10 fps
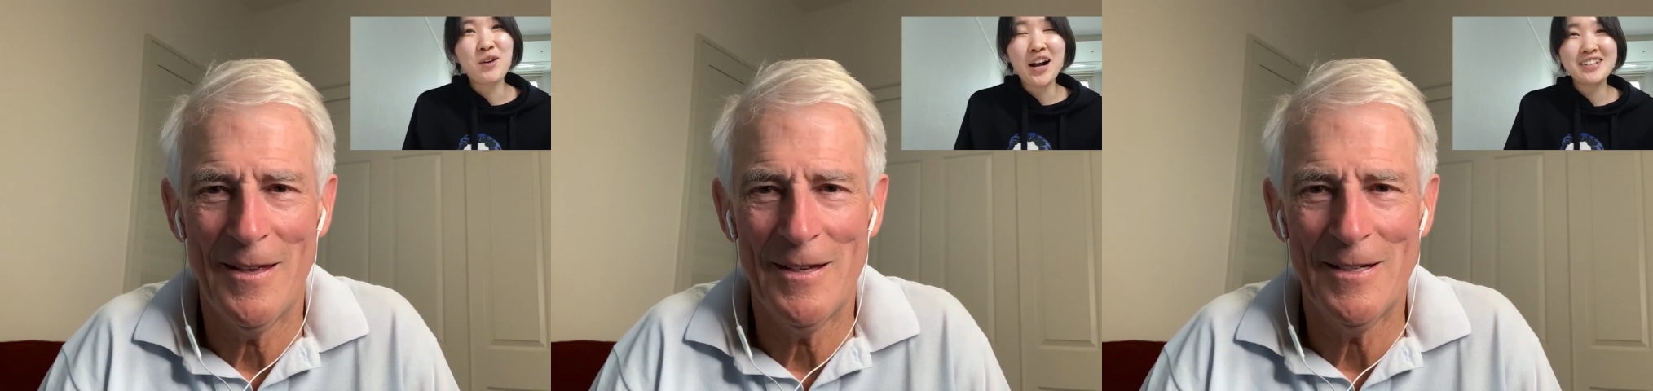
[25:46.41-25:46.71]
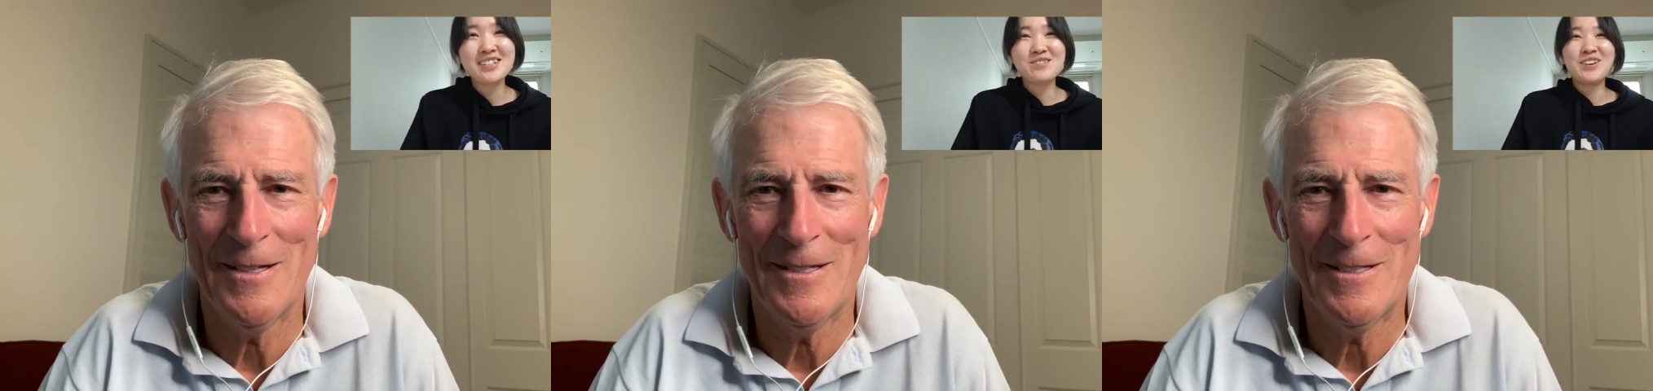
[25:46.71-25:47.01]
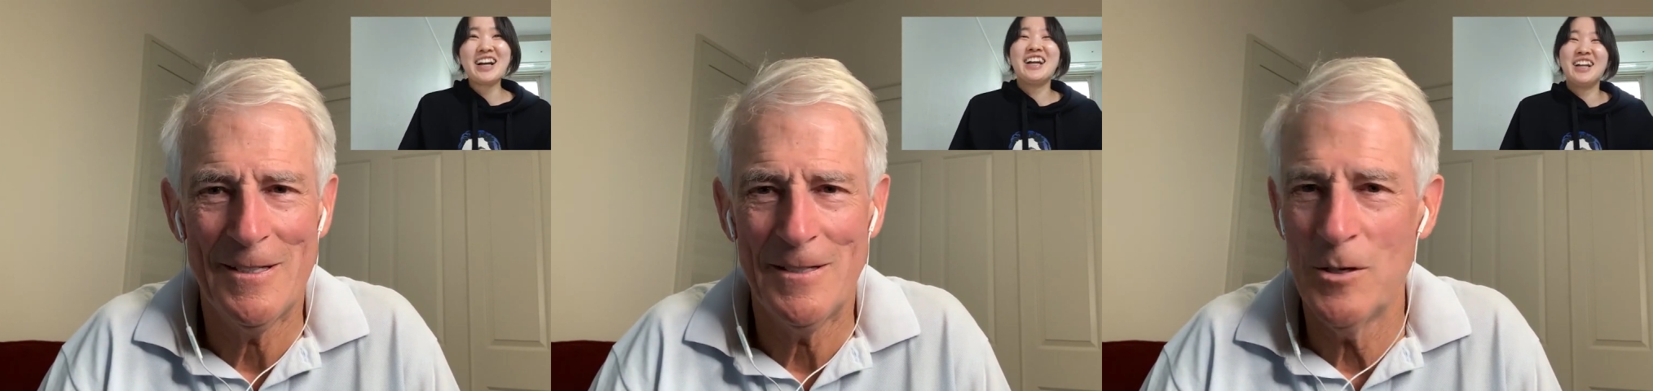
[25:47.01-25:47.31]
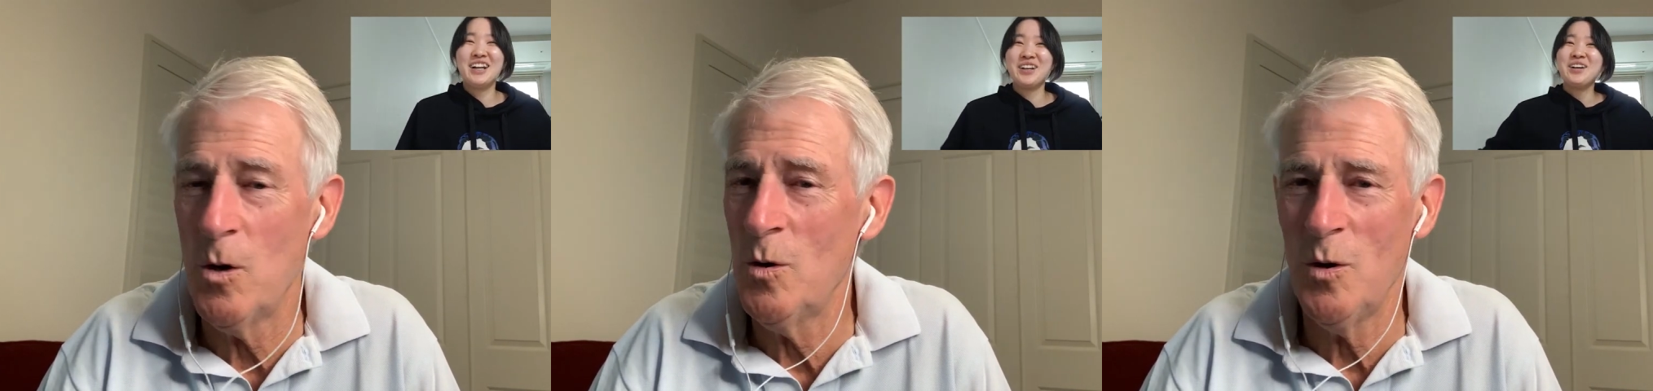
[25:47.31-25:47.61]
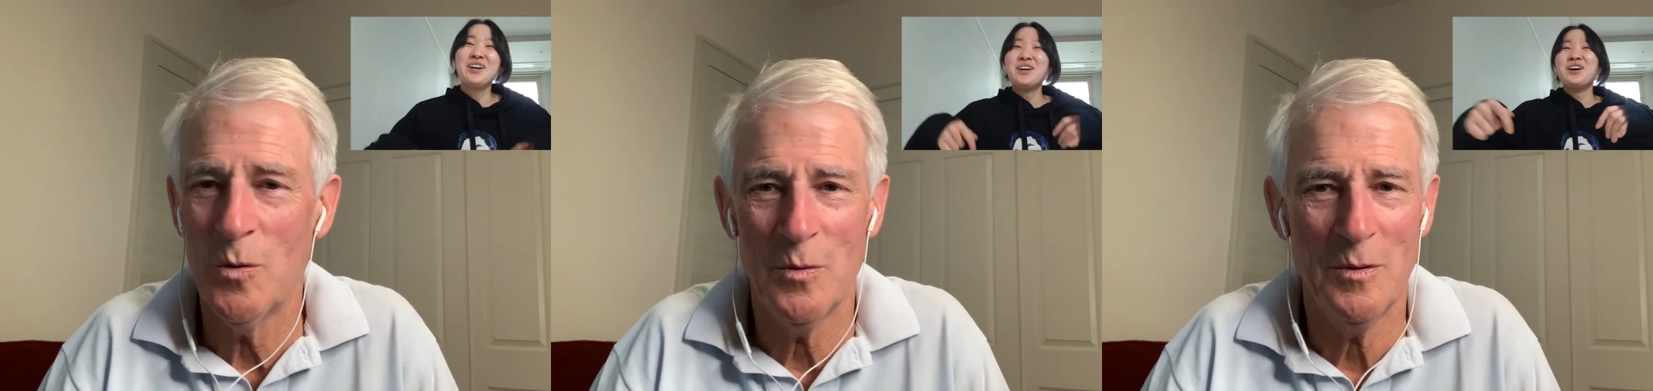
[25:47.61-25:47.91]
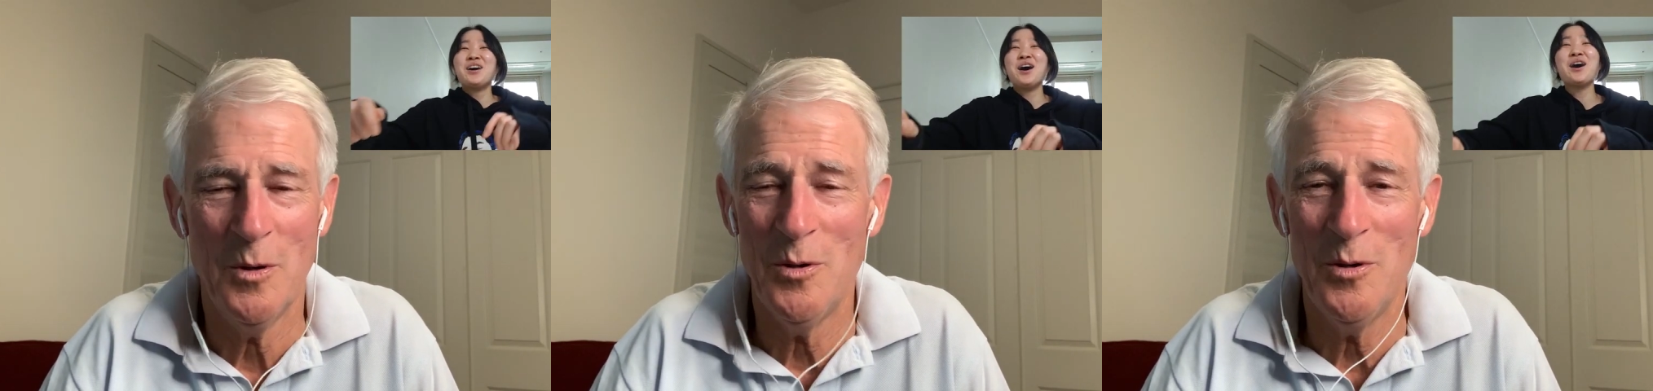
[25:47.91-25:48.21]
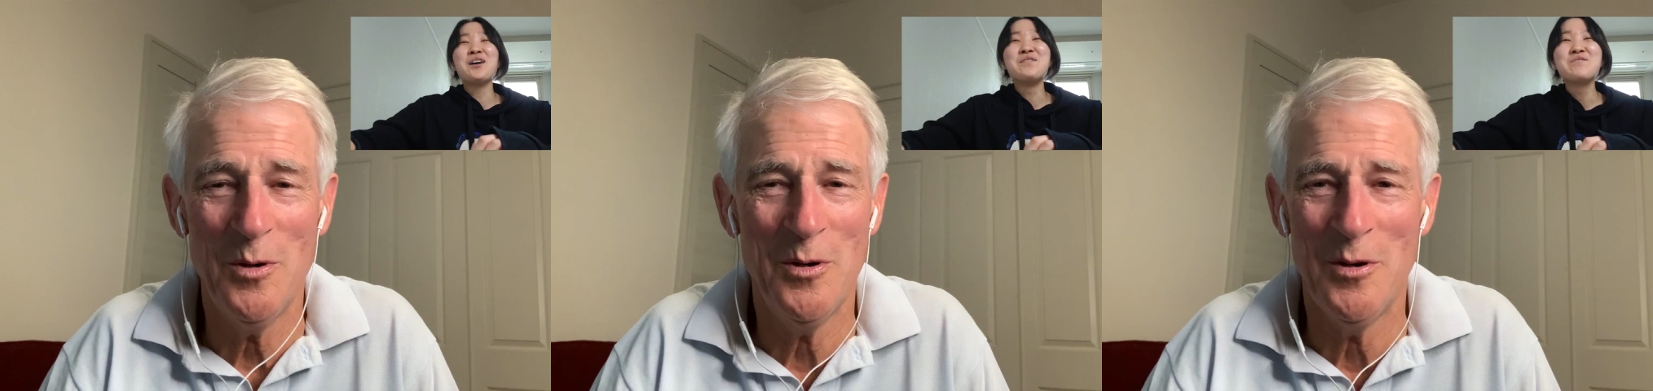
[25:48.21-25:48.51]
Speaker 1: process, right? No.
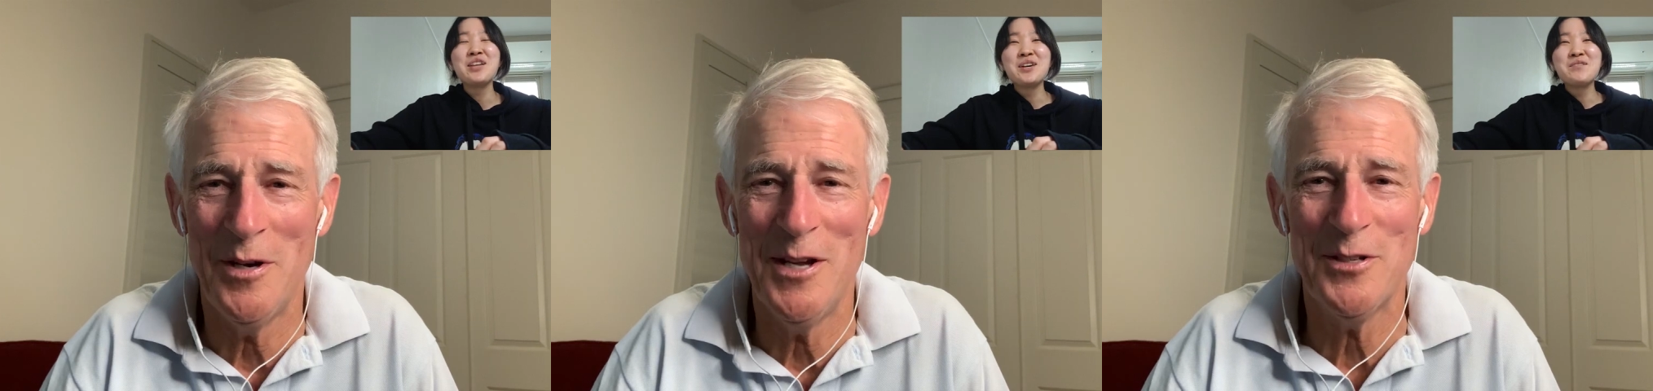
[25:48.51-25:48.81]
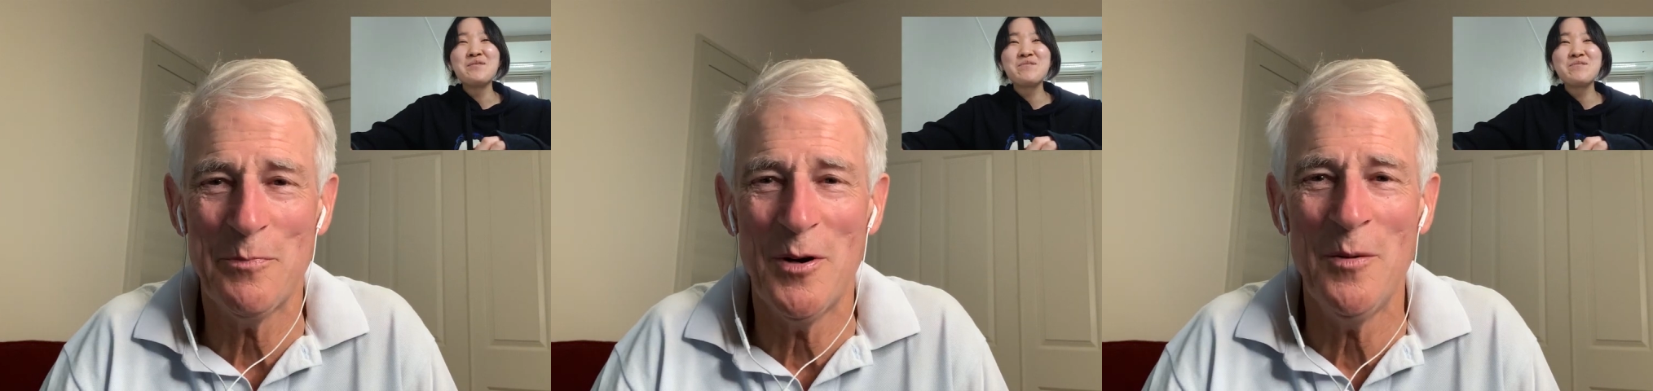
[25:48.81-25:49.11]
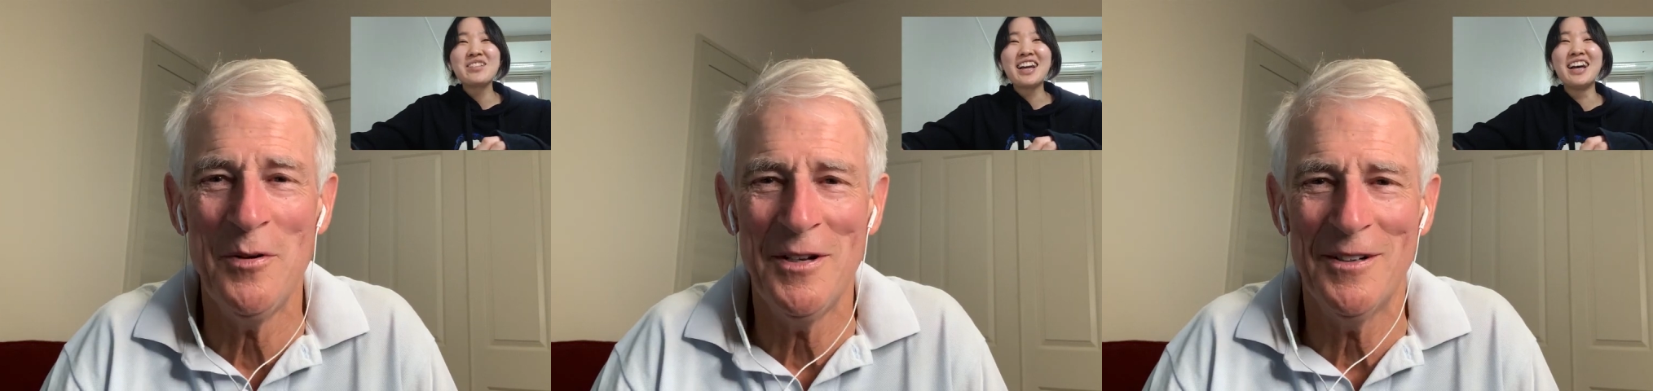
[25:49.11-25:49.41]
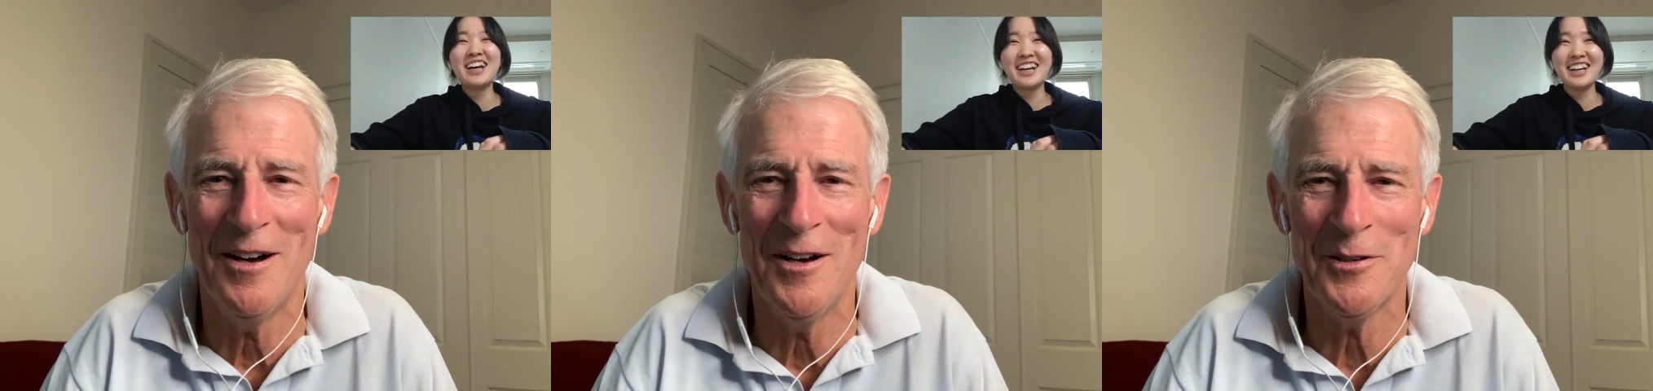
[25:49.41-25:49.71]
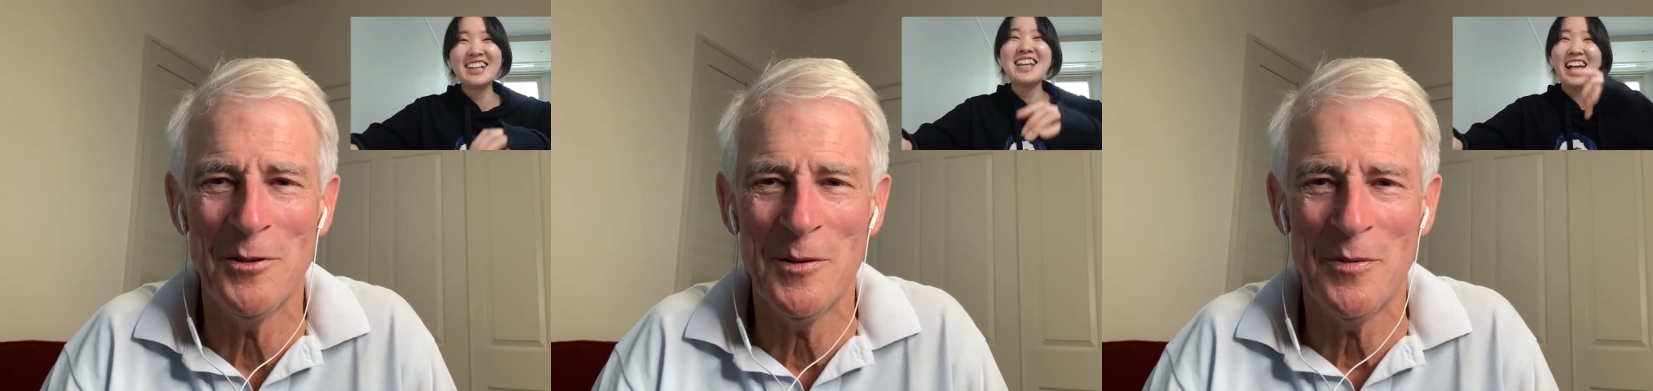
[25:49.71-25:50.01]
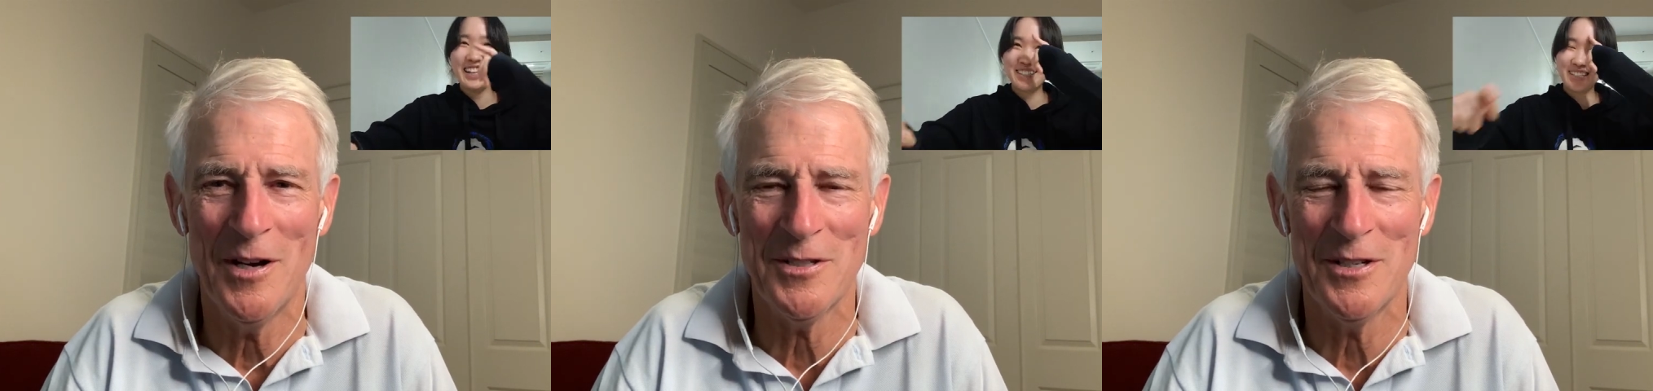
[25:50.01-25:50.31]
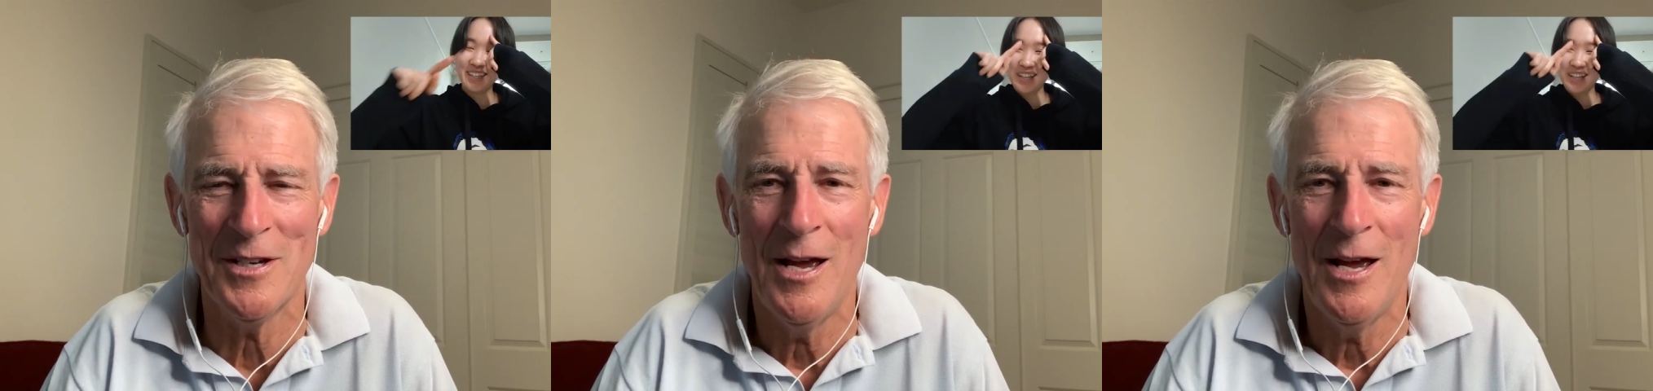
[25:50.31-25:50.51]
It's a permanent ongoing process.